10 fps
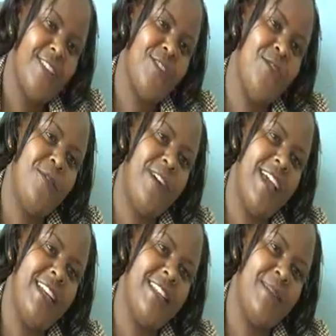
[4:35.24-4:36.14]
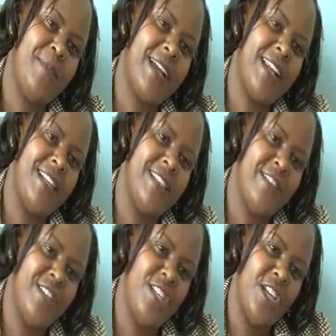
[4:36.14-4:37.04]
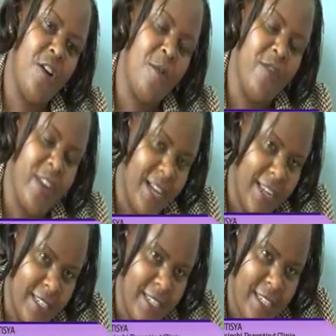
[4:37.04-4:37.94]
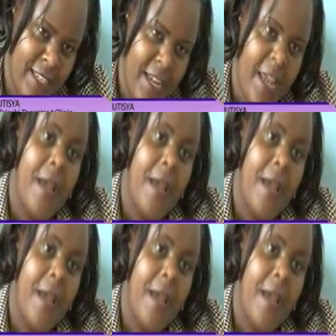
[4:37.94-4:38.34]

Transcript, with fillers: So you find the parent is reaching home very late. Yeah.